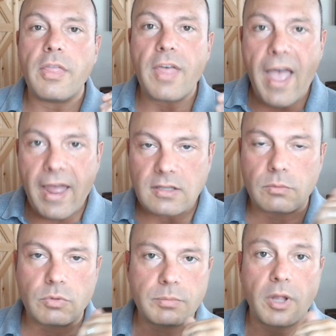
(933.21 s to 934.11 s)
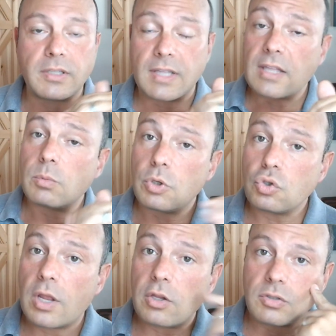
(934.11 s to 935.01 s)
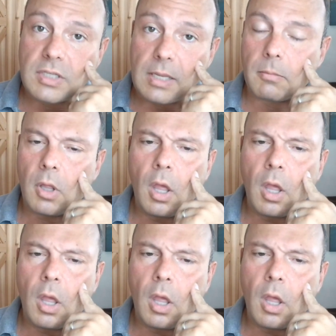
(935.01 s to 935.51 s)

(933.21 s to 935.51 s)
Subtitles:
That is the response. That's what you train your team.